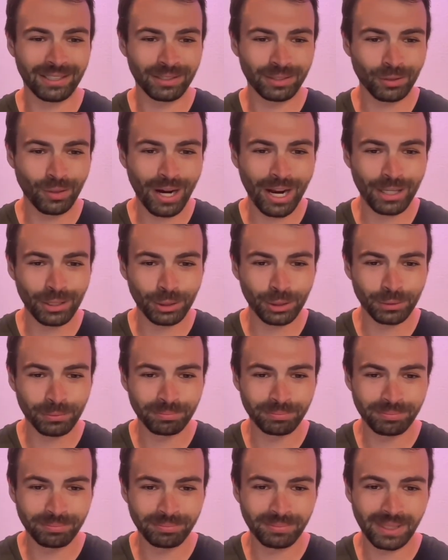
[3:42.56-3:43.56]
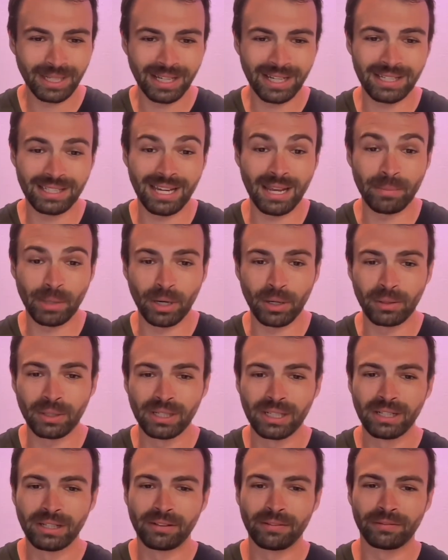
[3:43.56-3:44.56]
crash demo
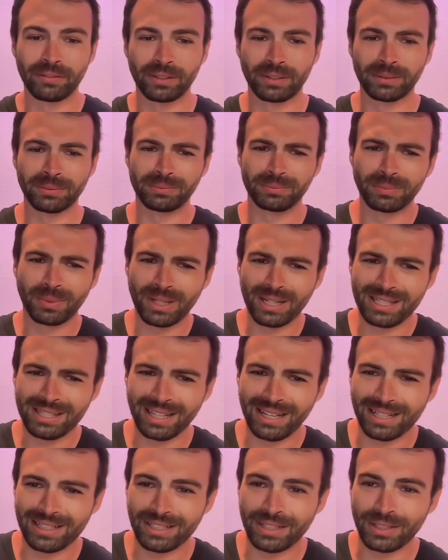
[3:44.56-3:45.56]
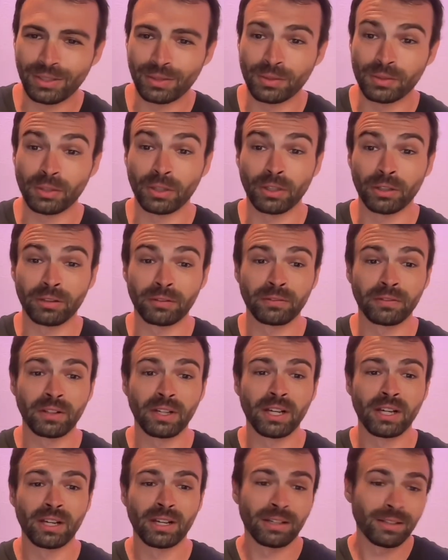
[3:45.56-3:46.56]
for what it's like to use Zerve,
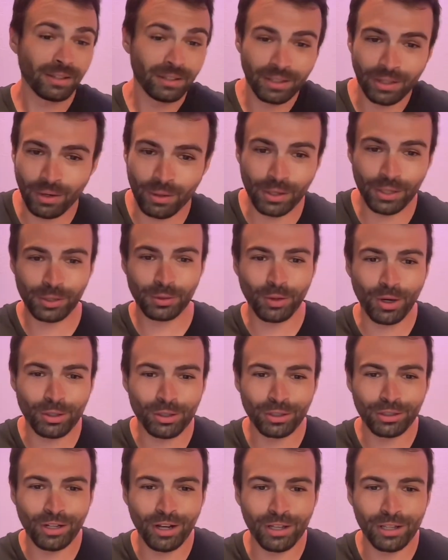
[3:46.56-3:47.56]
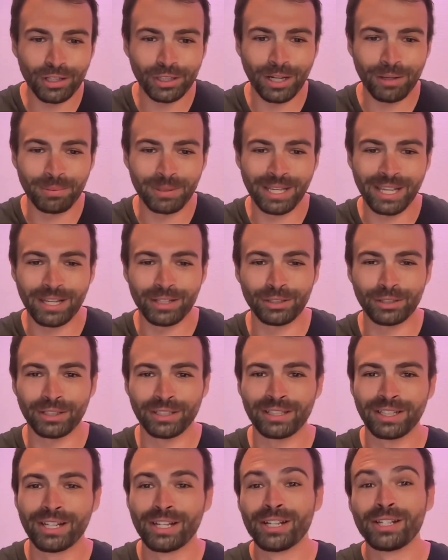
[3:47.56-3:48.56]
the structured knowledge
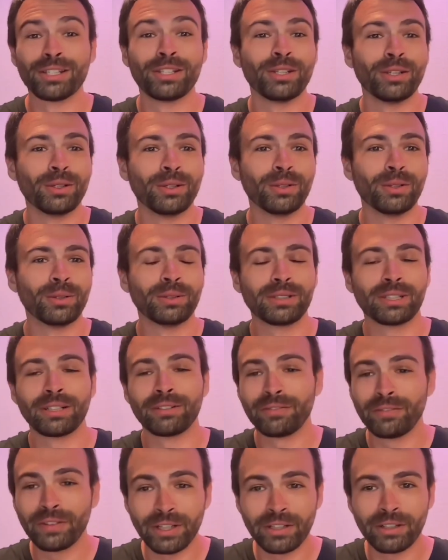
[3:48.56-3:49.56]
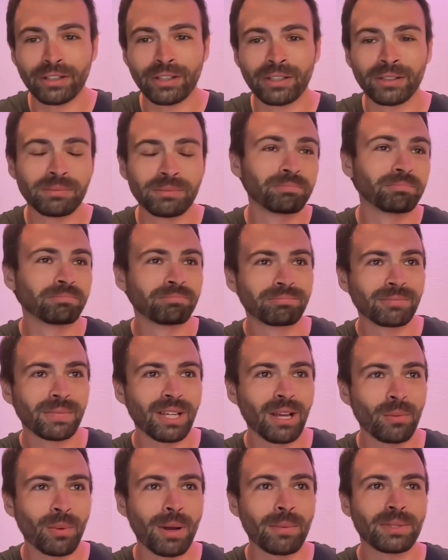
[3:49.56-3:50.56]
application to configure
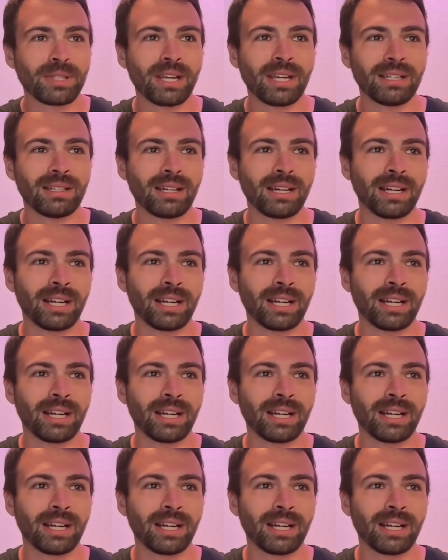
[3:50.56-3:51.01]
a website.